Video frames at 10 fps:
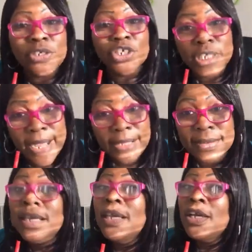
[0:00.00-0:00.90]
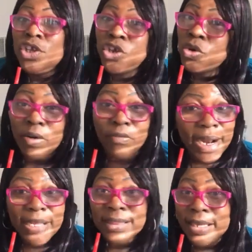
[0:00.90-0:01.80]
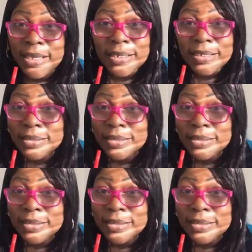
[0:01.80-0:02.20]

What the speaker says: chats, you are right there.